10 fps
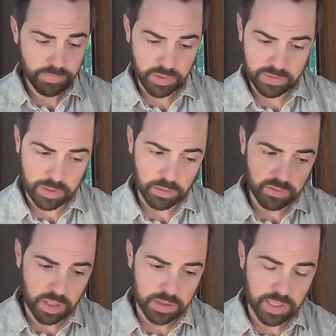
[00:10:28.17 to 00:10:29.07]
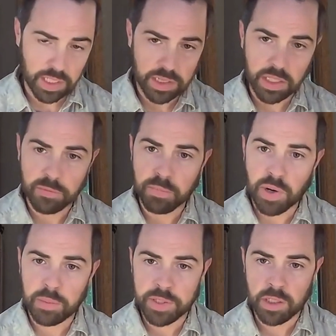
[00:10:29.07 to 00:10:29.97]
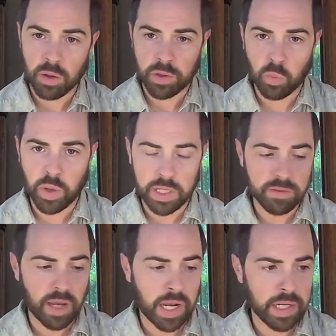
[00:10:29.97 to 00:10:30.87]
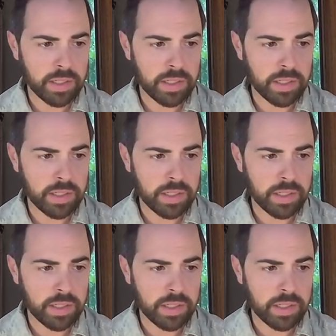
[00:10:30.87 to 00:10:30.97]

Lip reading: skill set that I think is probably going away and dying.